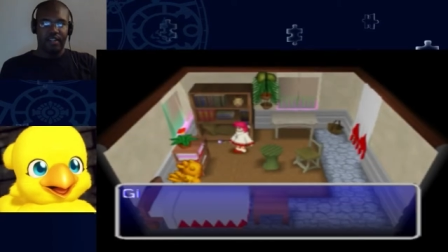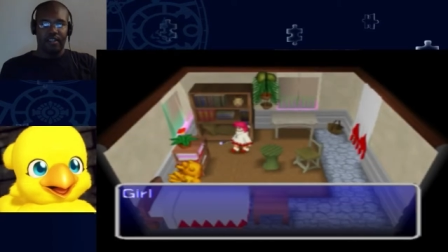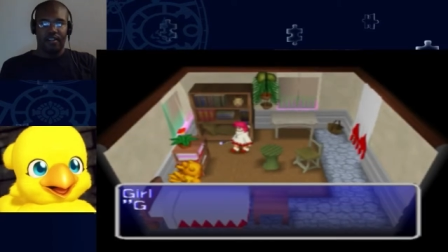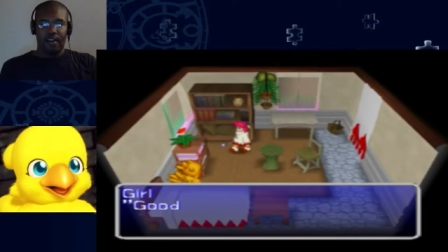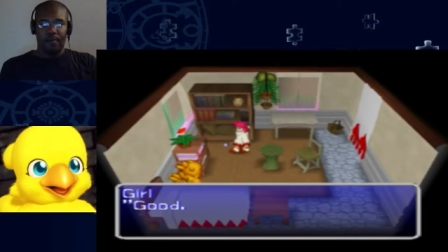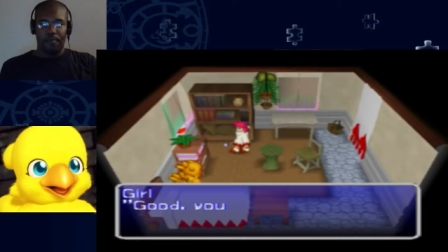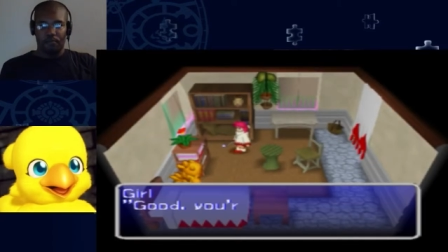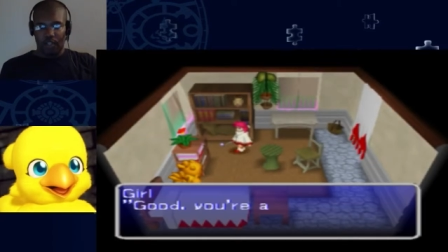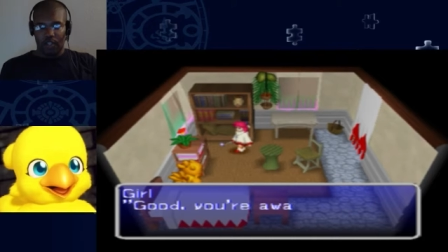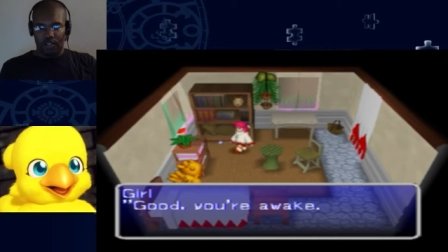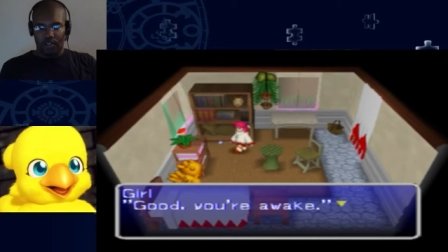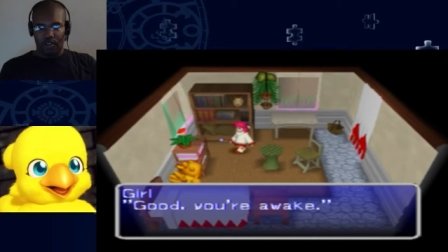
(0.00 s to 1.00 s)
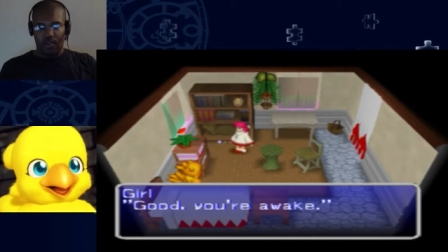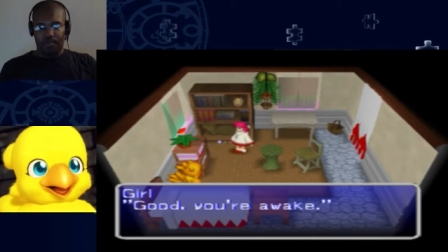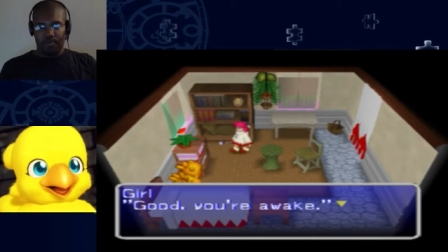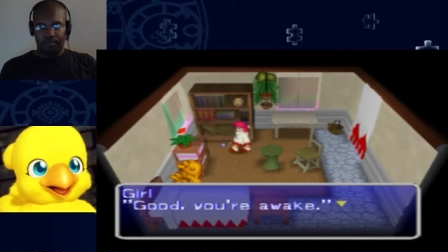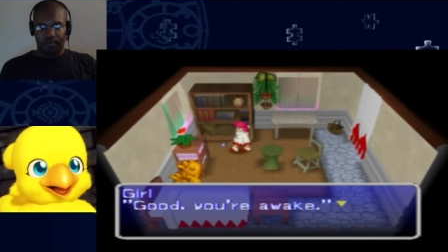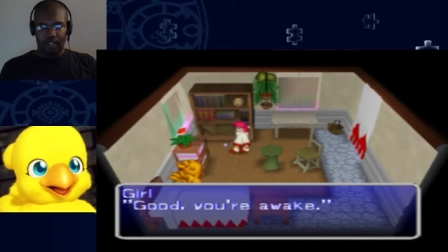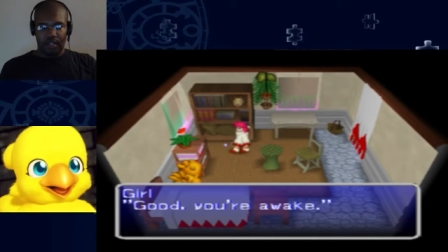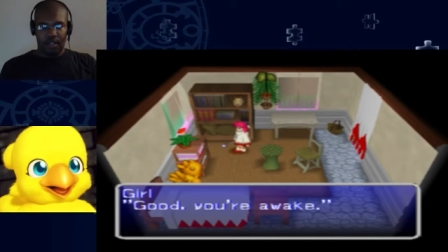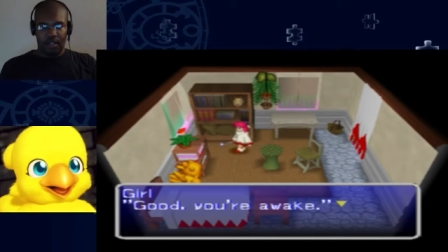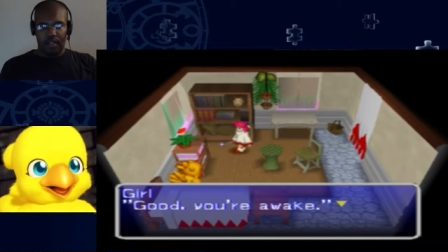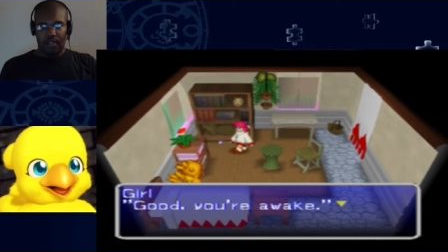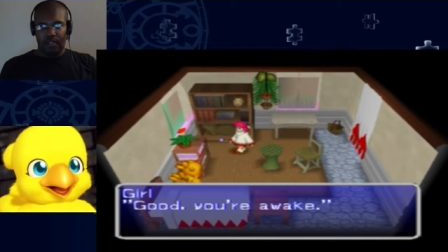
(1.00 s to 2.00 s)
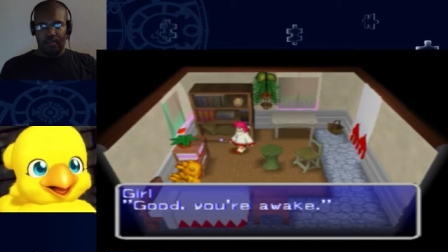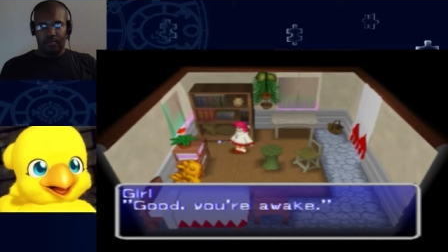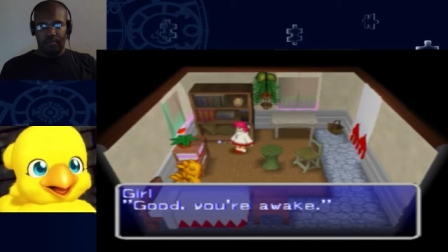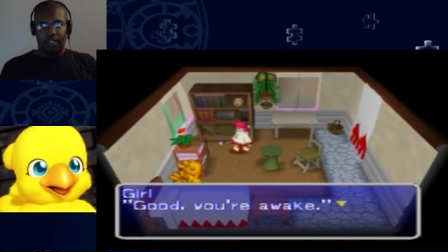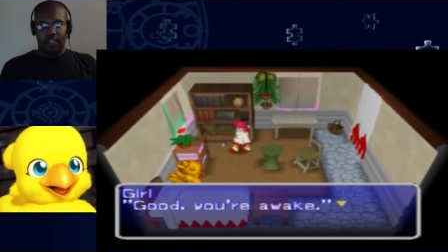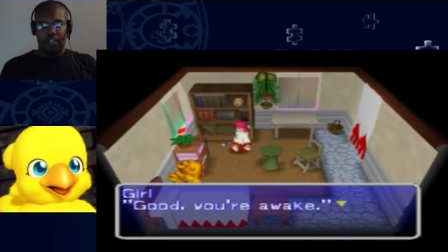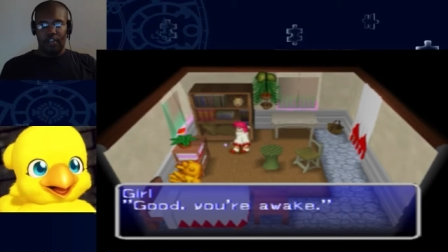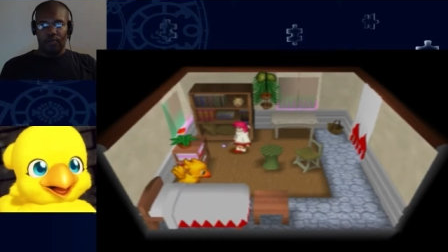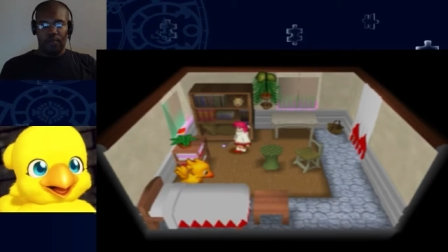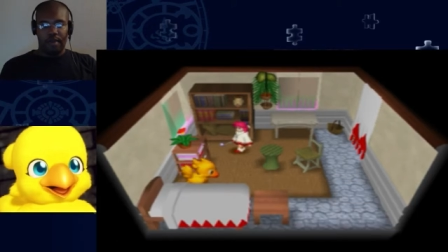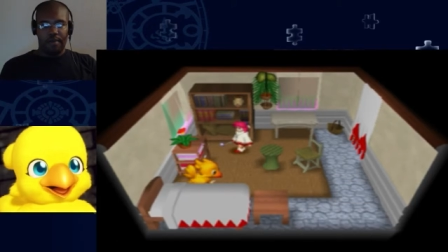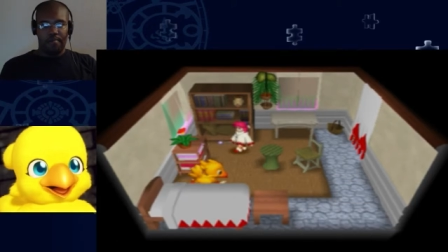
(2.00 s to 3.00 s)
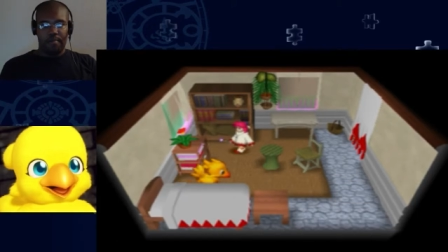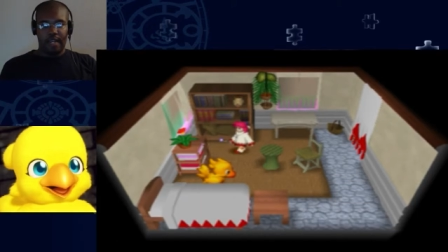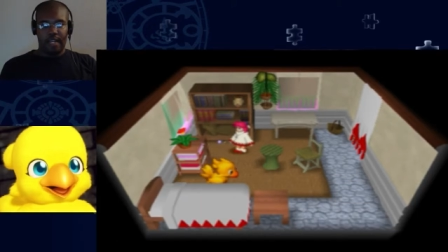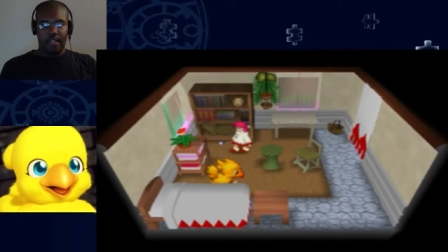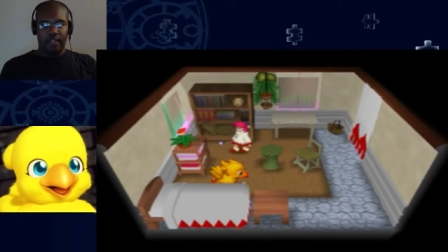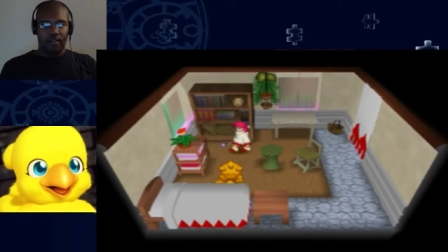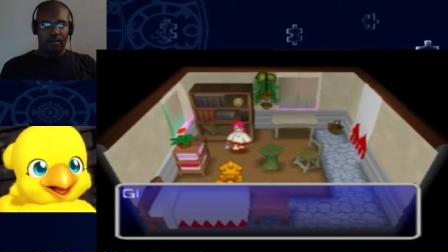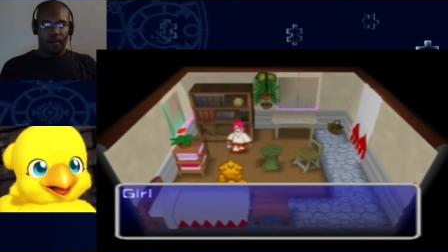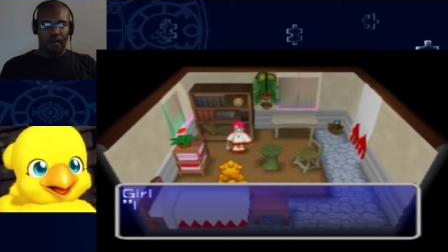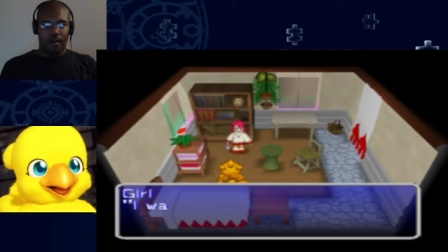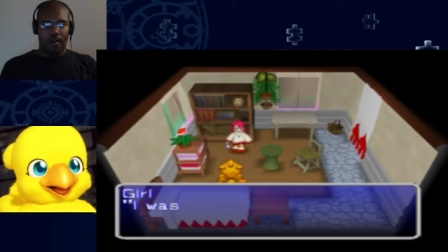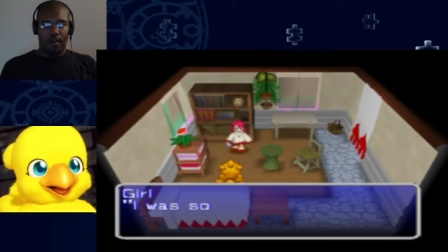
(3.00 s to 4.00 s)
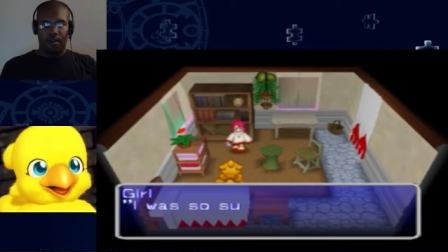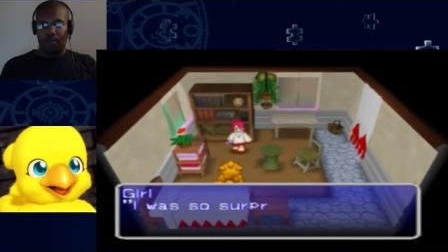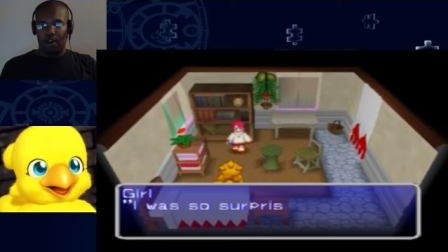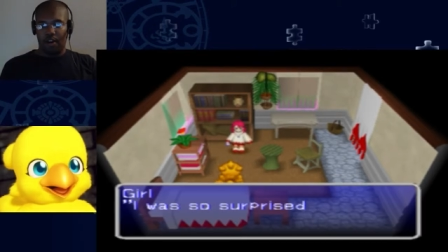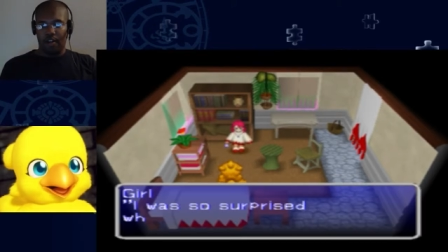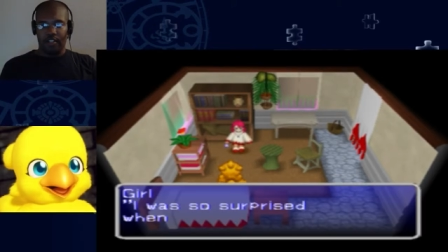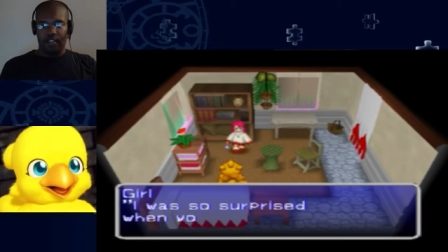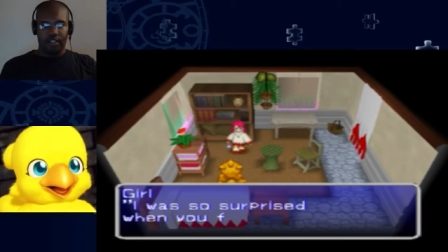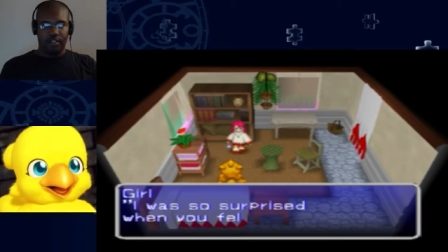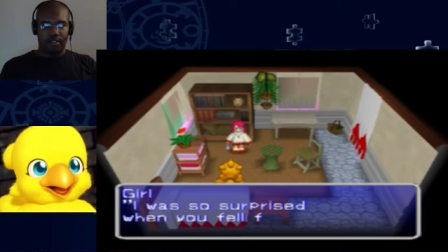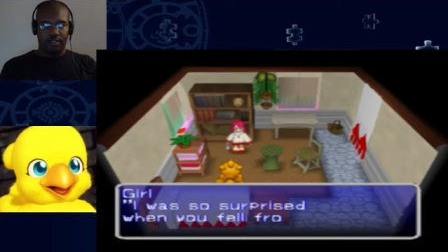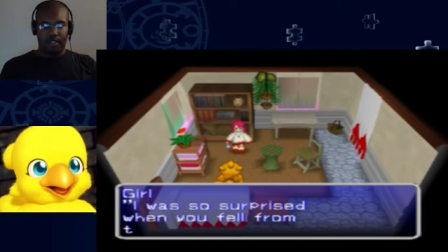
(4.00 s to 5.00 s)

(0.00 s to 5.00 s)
All right, so this here is where we meet our partner.